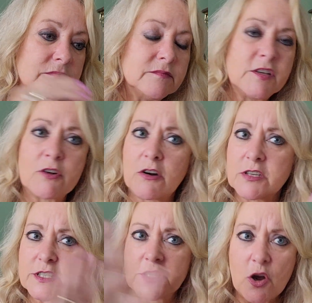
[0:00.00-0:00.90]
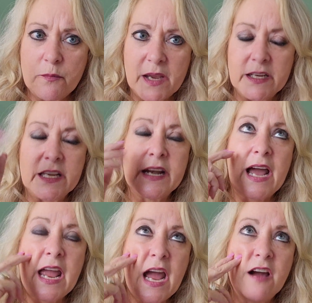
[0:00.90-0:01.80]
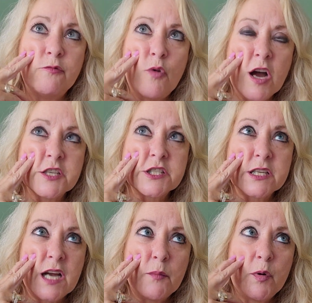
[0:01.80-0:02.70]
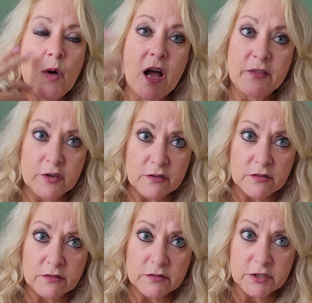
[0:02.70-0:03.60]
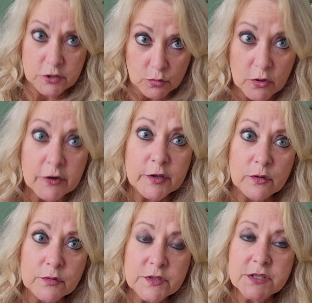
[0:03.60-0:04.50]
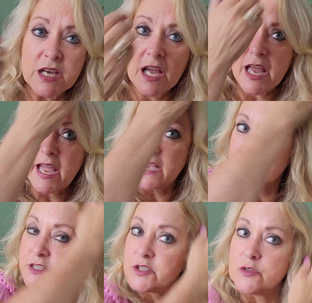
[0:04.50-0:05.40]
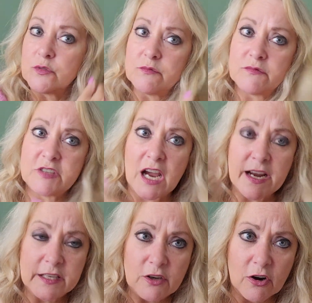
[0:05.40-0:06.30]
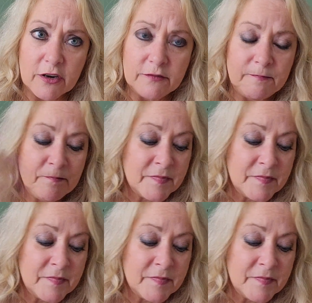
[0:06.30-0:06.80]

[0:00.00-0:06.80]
there are so many, and I have watched a couple other tutorials as to dyeing yarn.